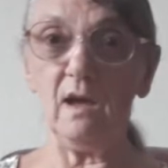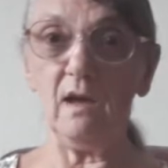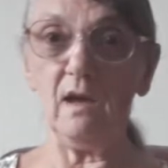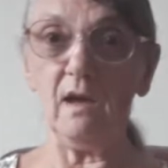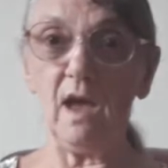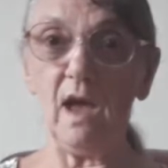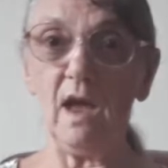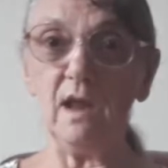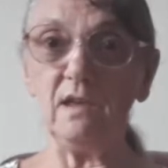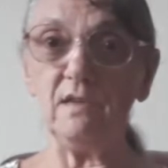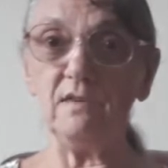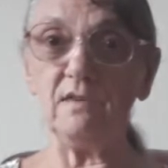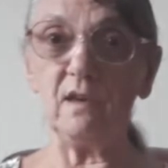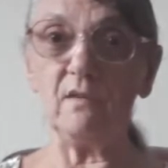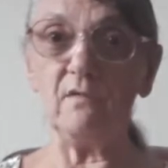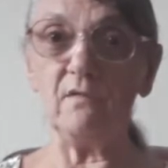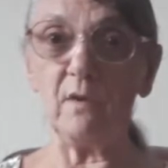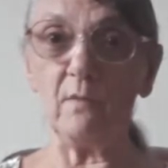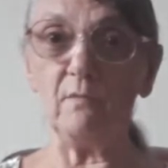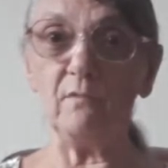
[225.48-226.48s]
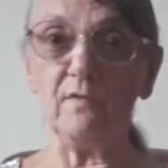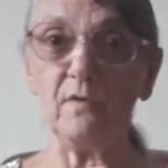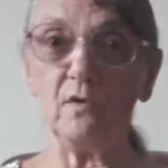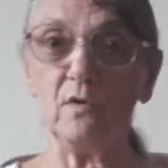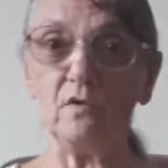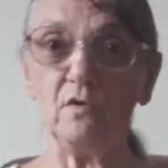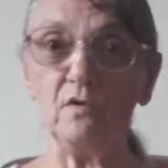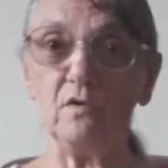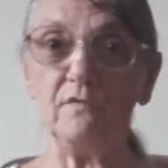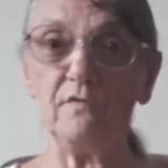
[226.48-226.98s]
anything from
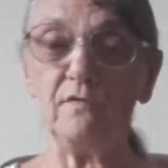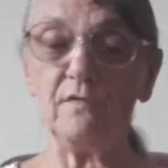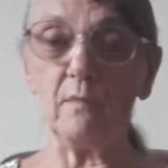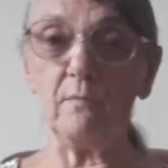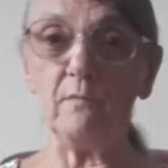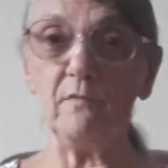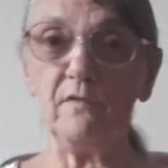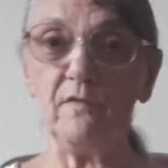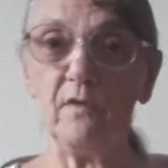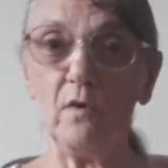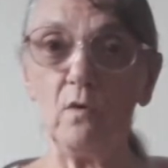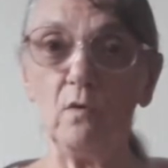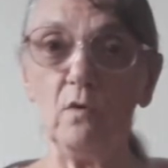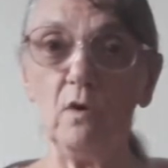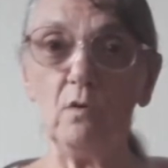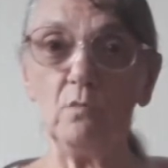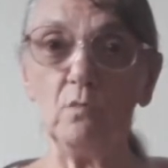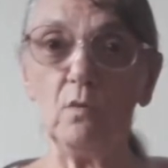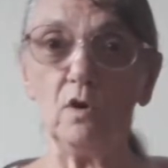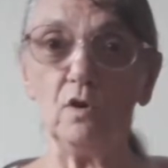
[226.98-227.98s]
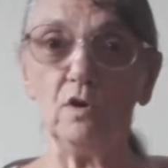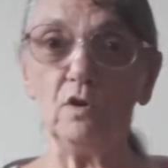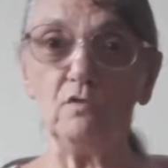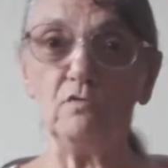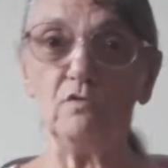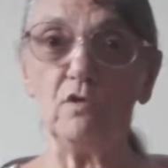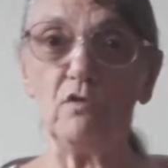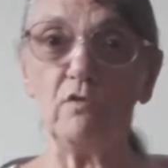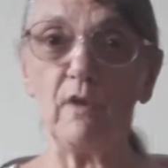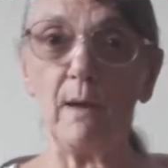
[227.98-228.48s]

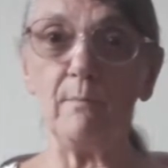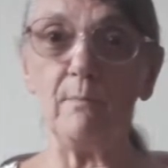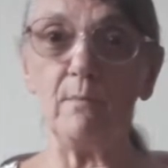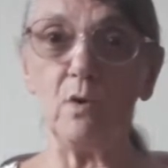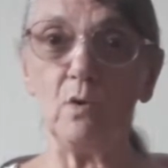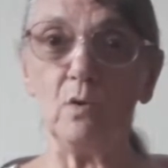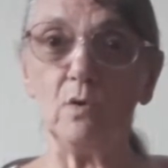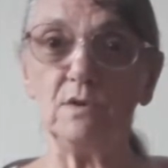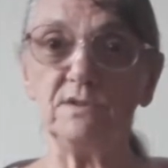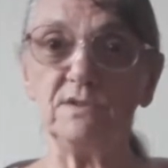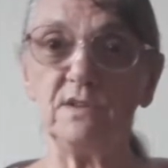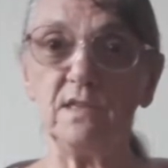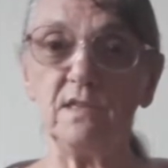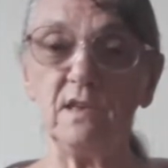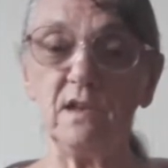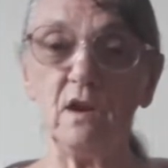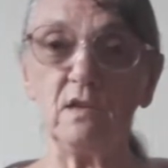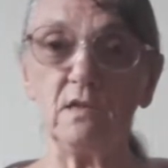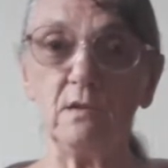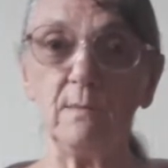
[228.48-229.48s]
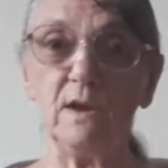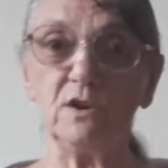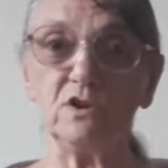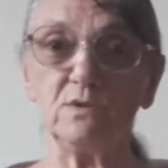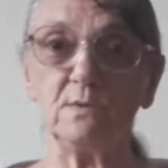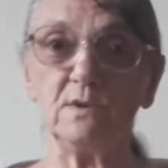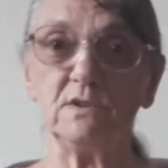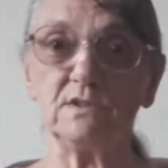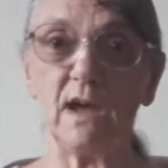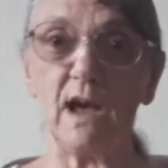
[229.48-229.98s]
100 gram balls, the other
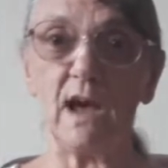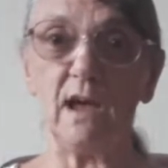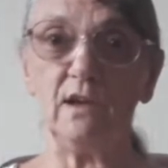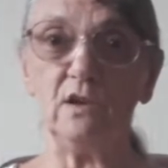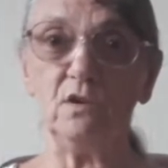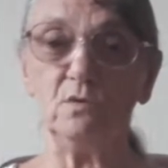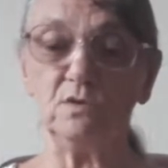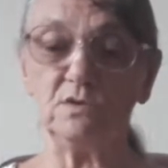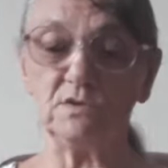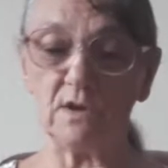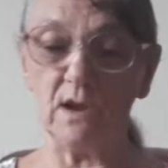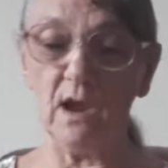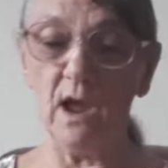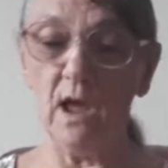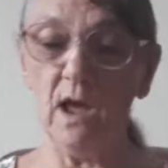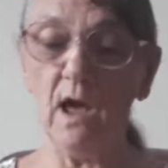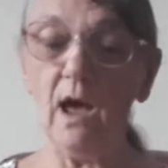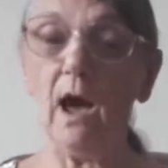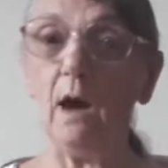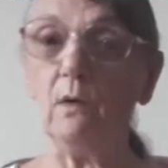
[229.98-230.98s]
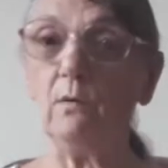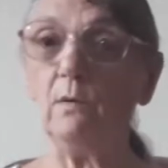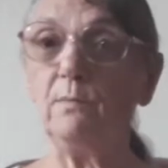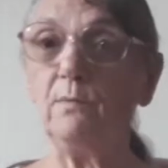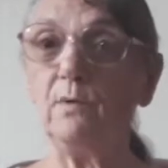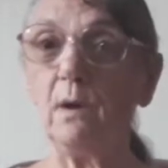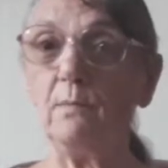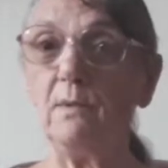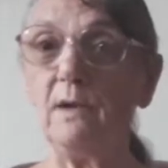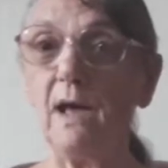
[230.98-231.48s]
measurements I use, and I will
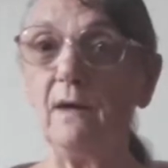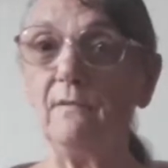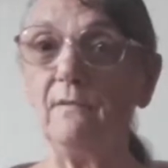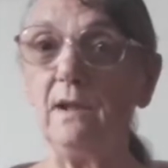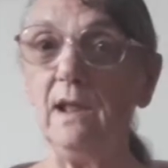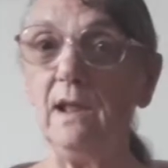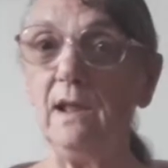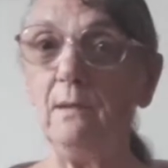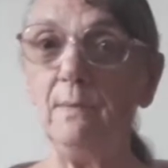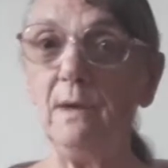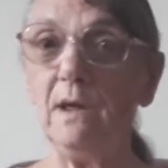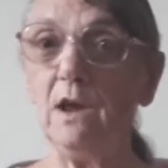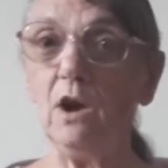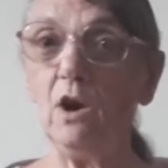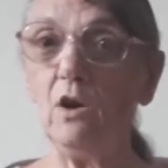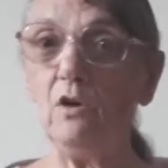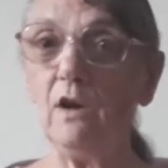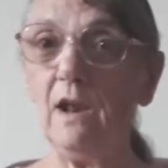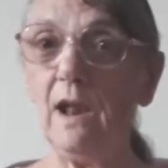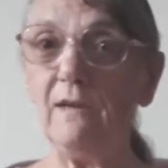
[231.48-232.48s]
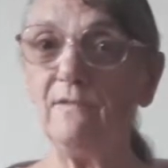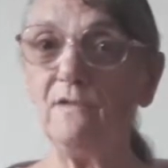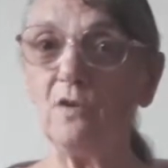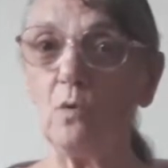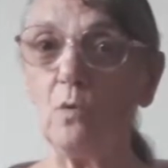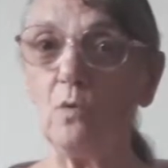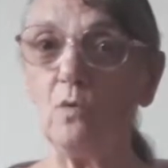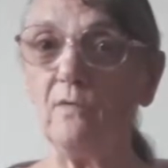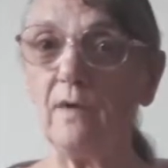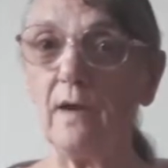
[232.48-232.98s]
probably have a little bit of yarn left
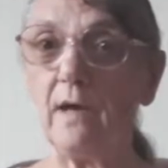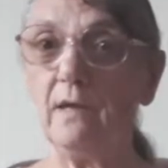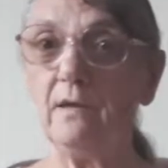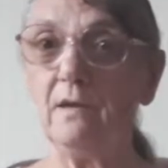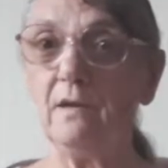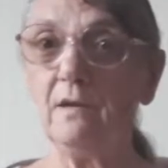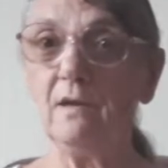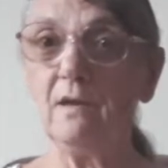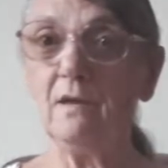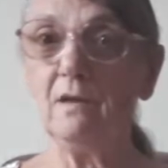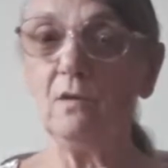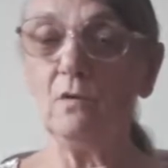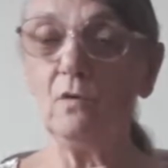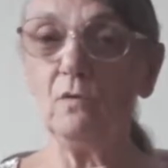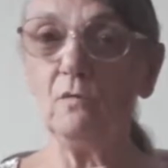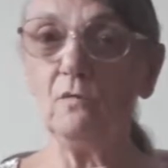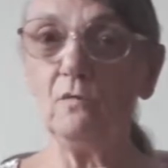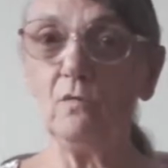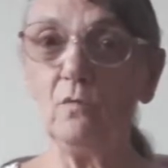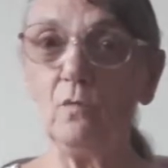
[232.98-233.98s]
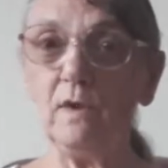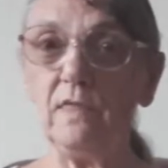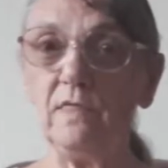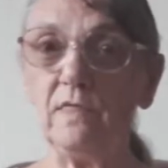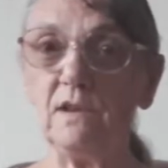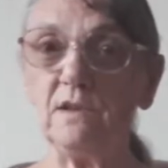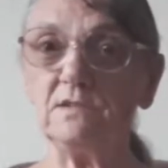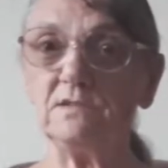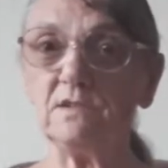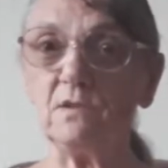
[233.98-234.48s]
over with
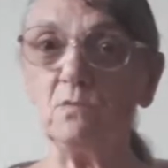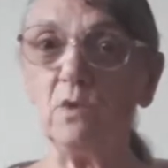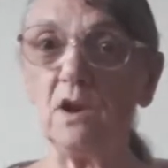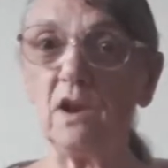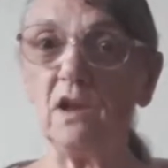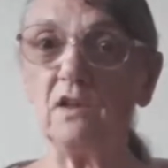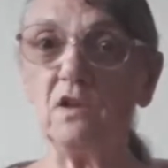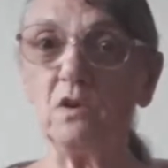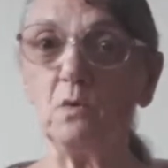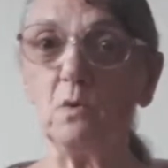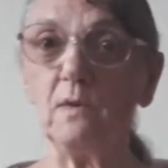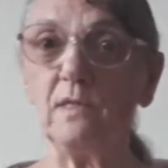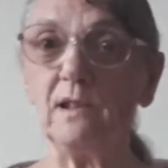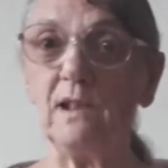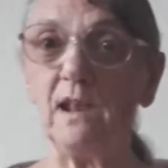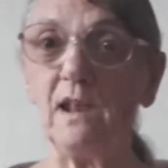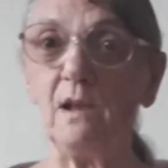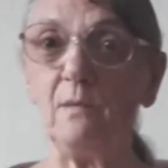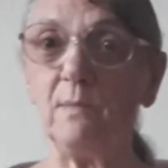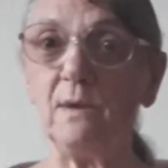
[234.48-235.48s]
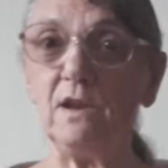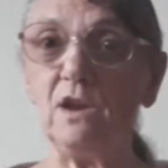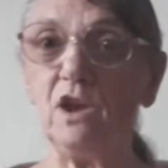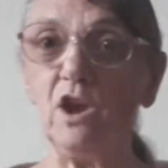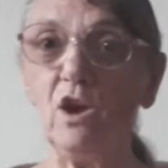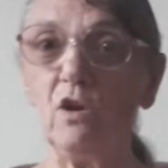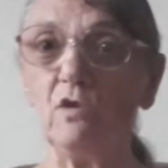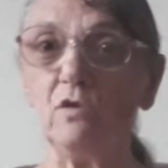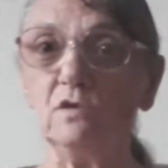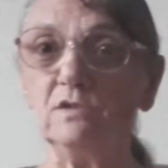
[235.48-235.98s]
this. And what I do with little bit of
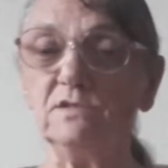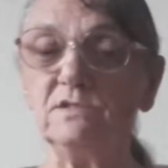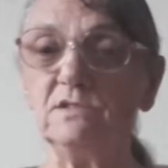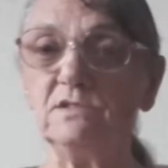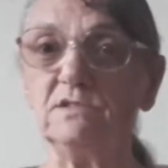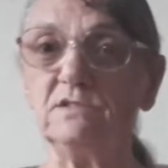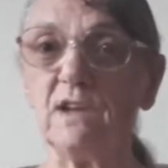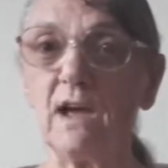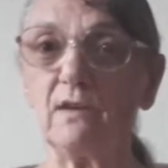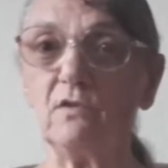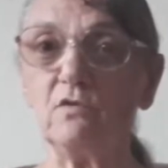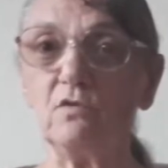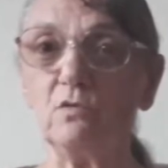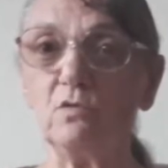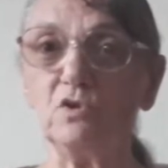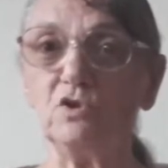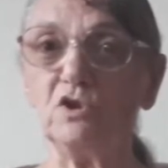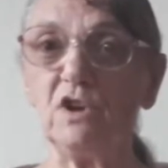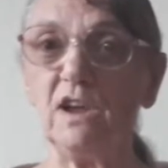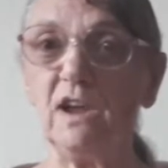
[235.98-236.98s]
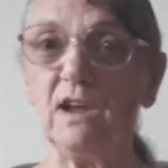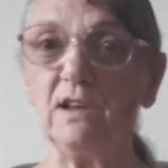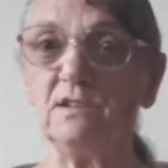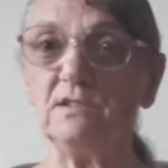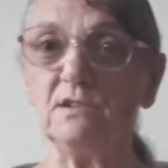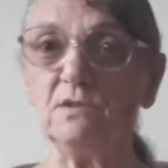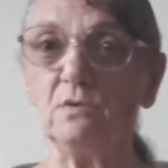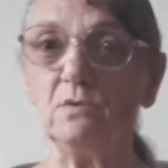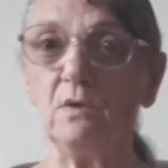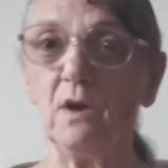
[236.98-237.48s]
yarns is I crochet
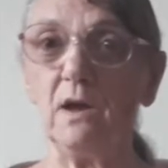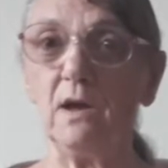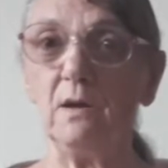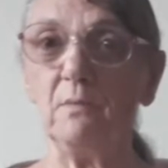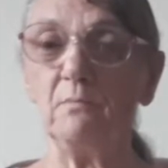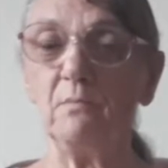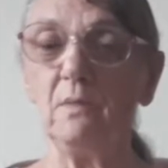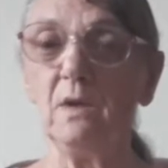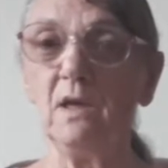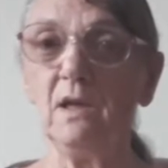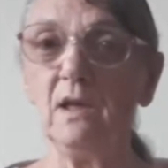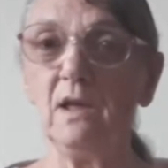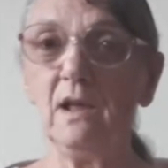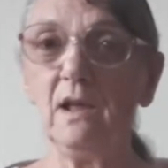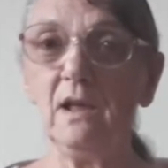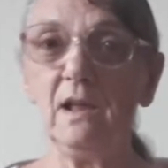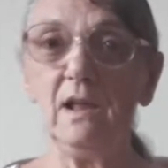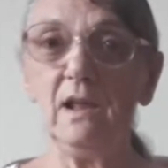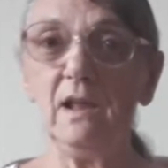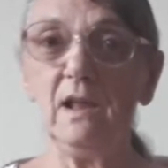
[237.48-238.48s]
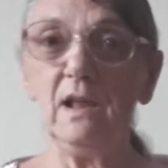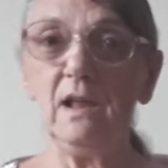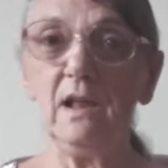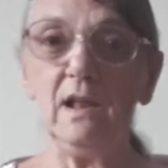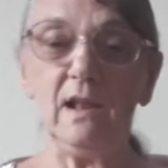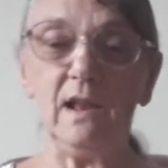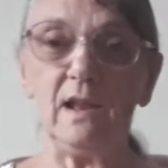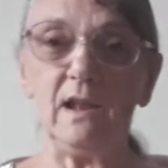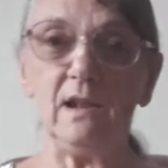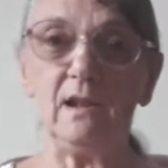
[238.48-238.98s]
into
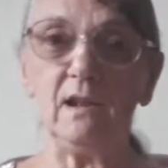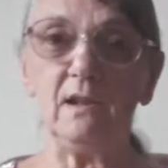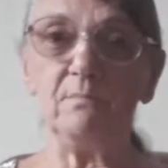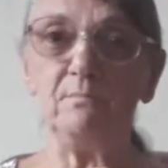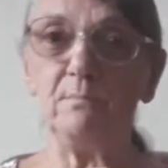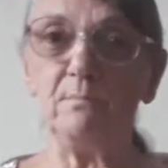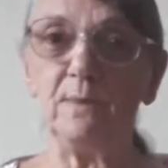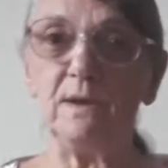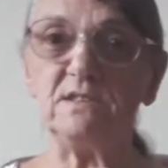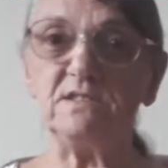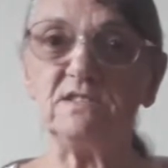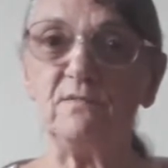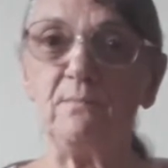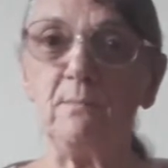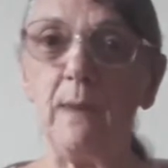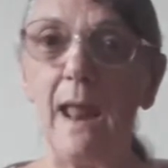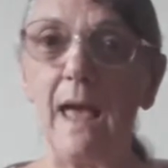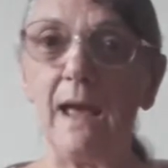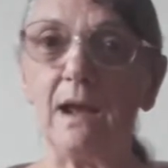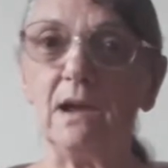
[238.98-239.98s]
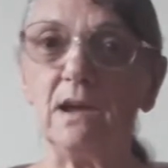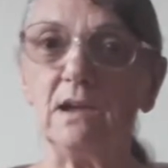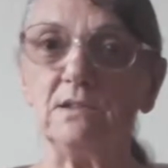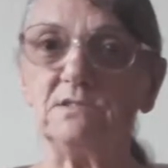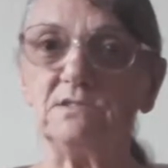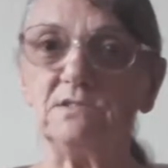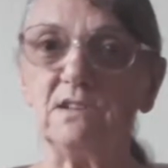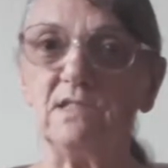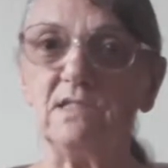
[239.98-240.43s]
little bits of blankets and